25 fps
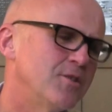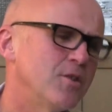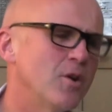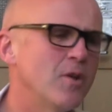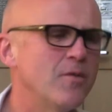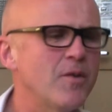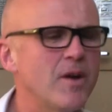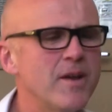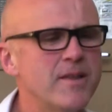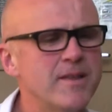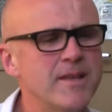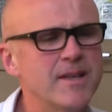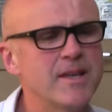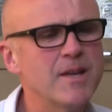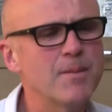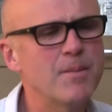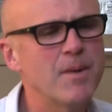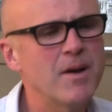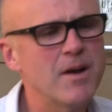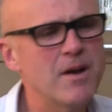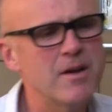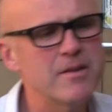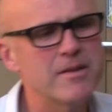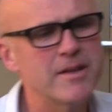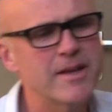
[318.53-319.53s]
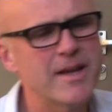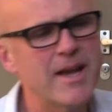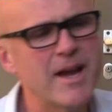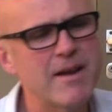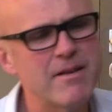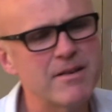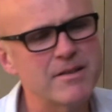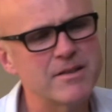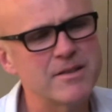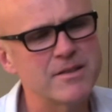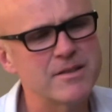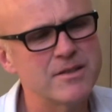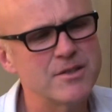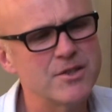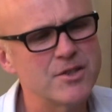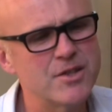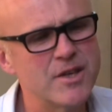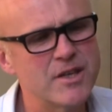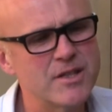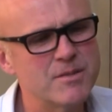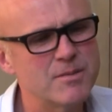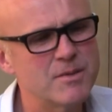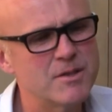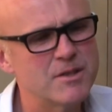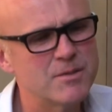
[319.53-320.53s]
So if I think about other characters in
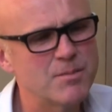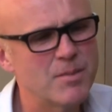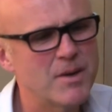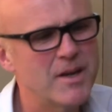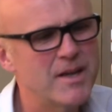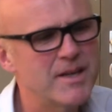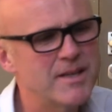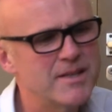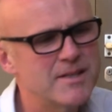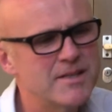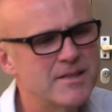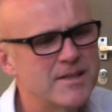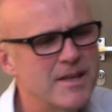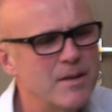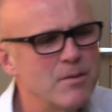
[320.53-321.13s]
Shakespeare's plays,